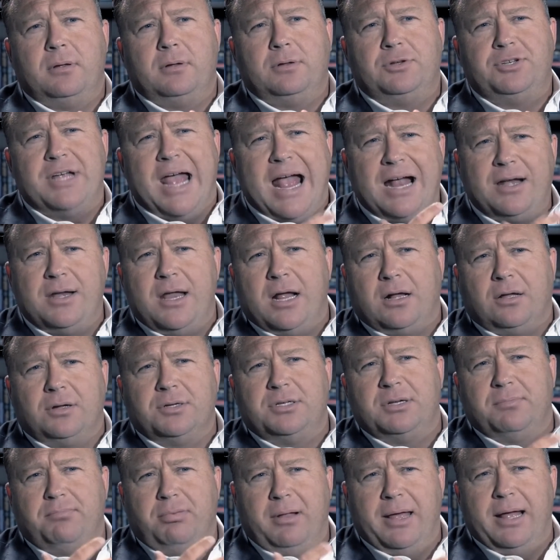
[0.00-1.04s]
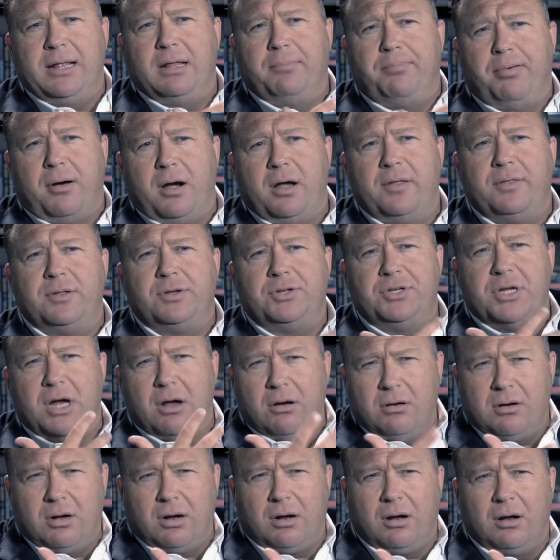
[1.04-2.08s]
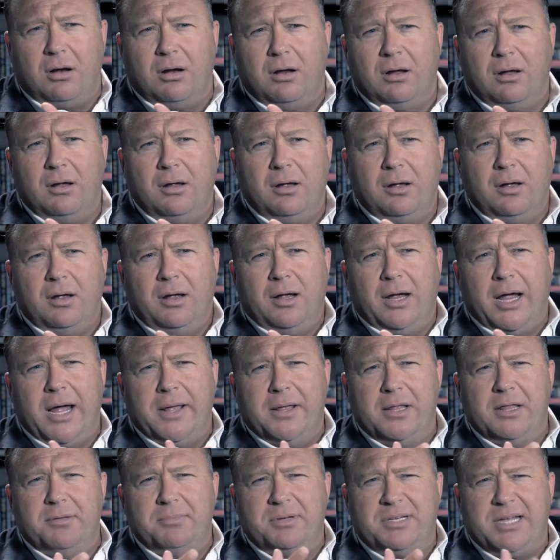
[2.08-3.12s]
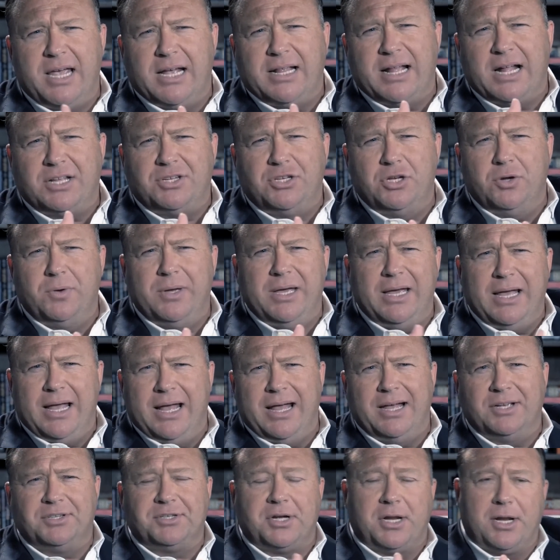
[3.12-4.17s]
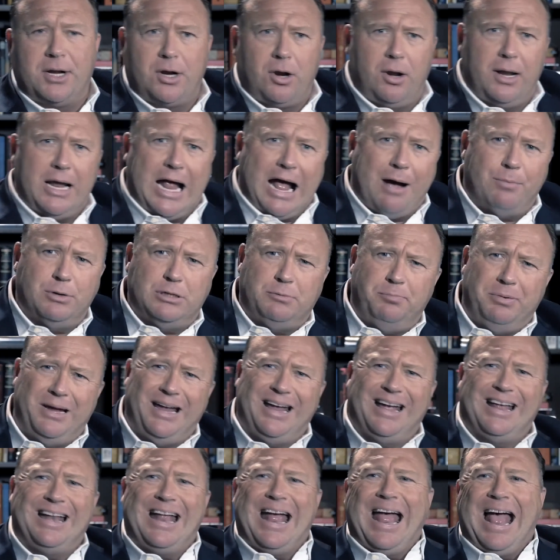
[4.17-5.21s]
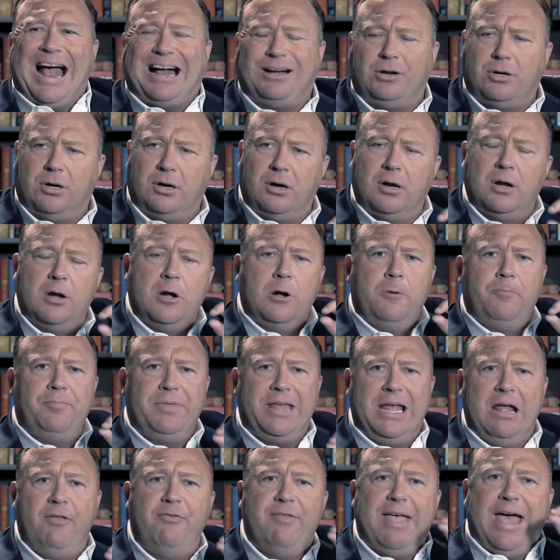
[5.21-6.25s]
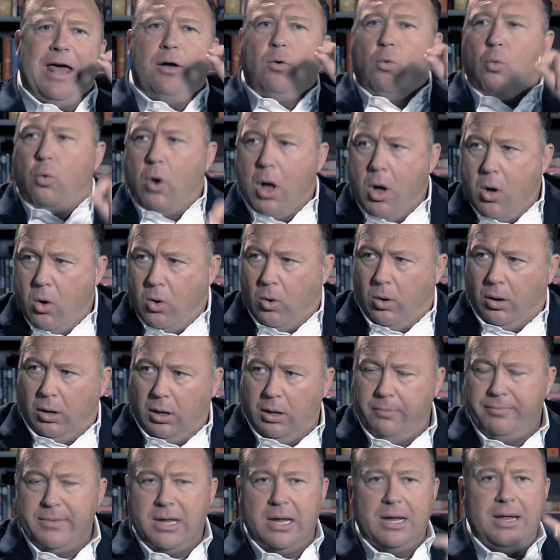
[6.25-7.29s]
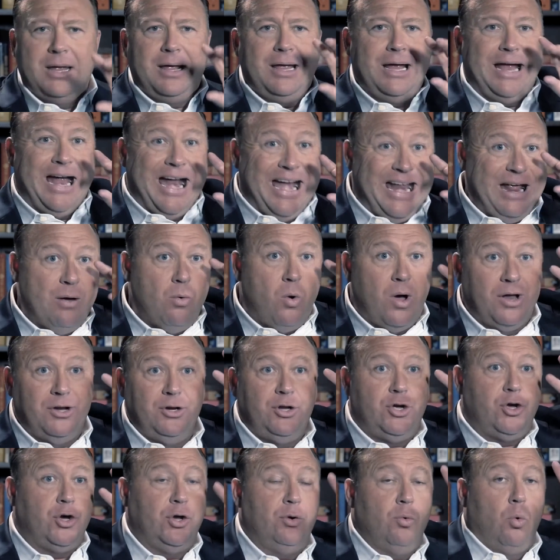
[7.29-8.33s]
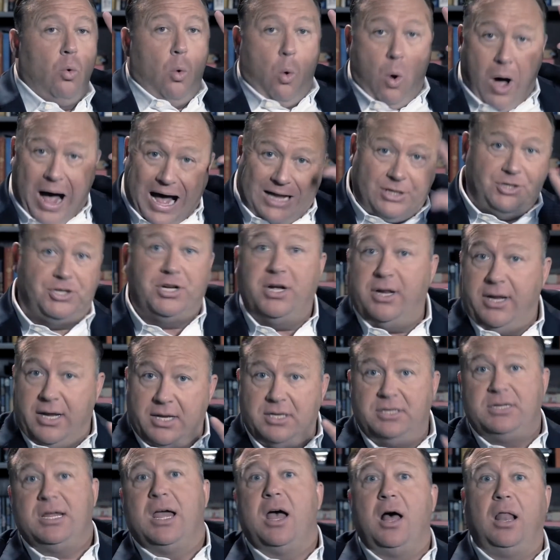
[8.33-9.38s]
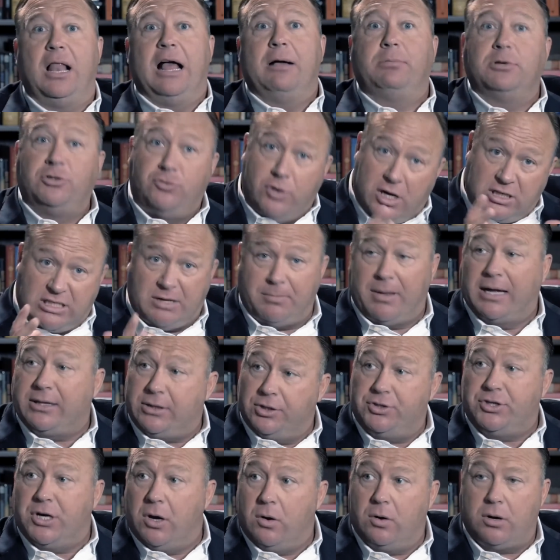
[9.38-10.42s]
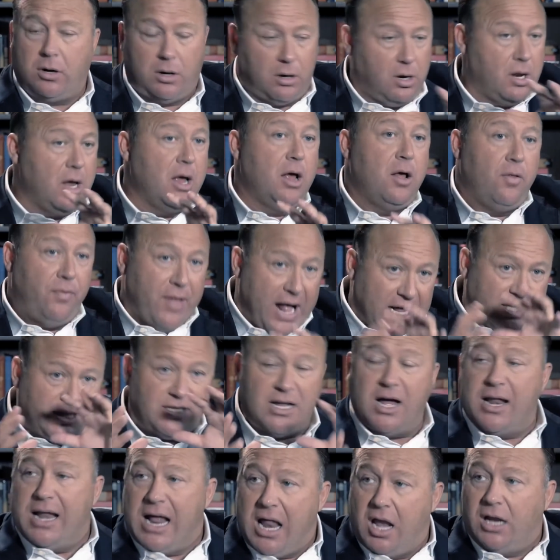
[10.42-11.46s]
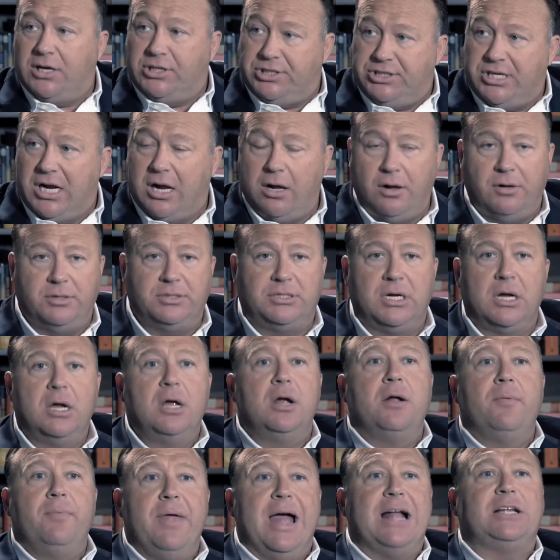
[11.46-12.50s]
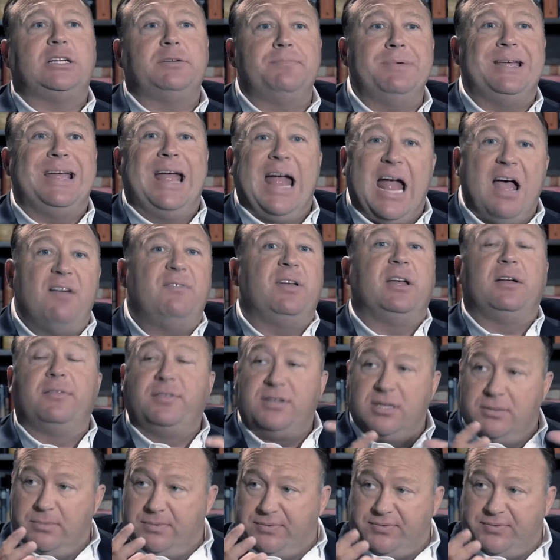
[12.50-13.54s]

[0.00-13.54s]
Jack Nicholson playing the part of the Joker and then them saying that's who he is. Clearly, I was being an actor in that role. Anyone could watch it and tell I was dressed up like the Joker. That's not Alex Jones. That's me having some